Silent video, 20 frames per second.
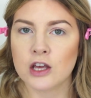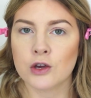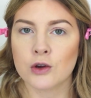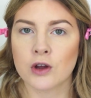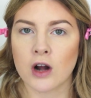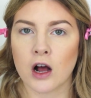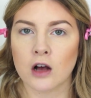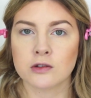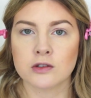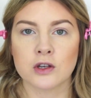You
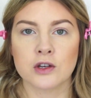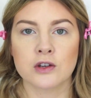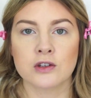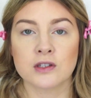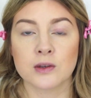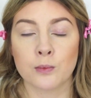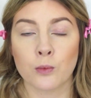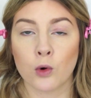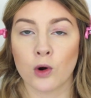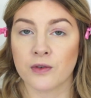could also
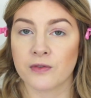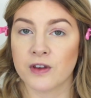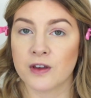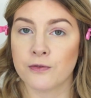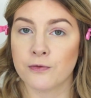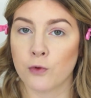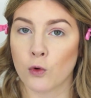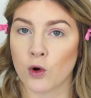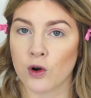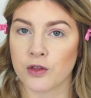use a Morphe
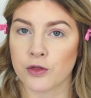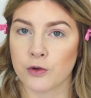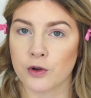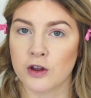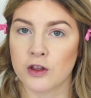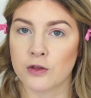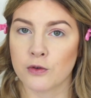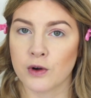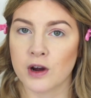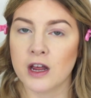
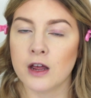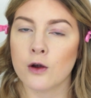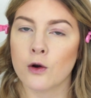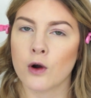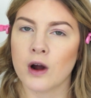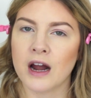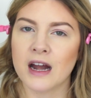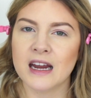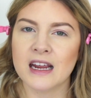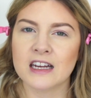433
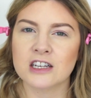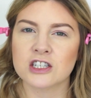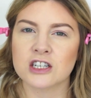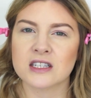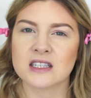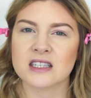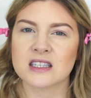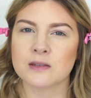or any just